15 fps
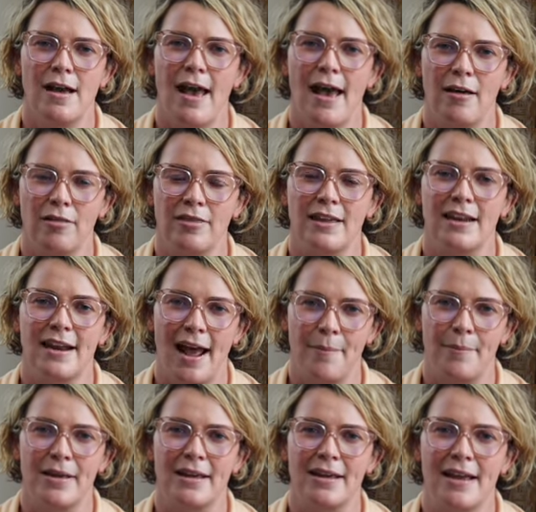healthy and
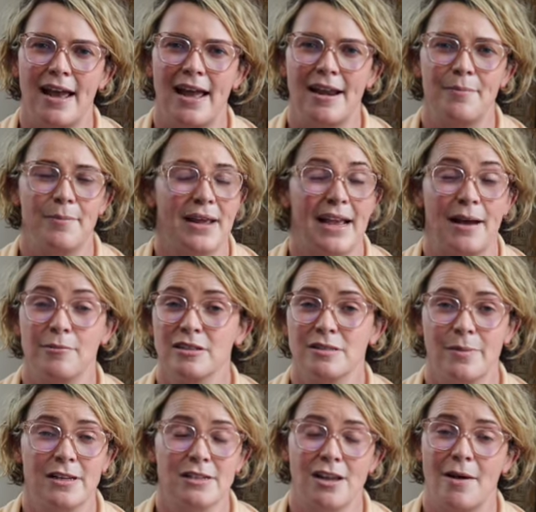happy and being able to
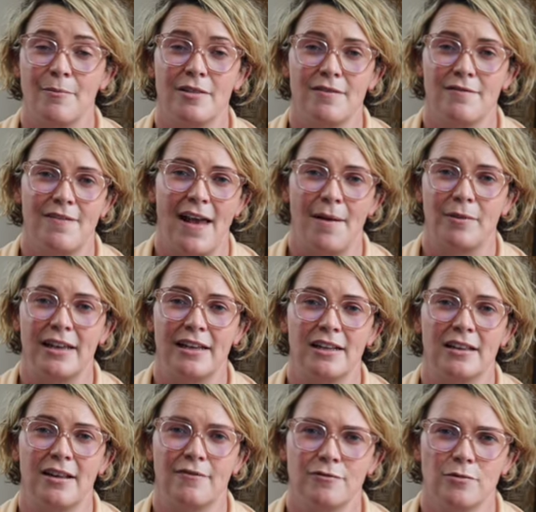spend time with your family and
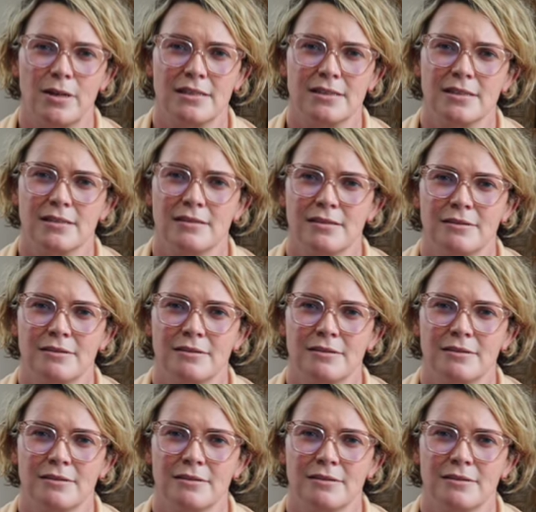your loved ones.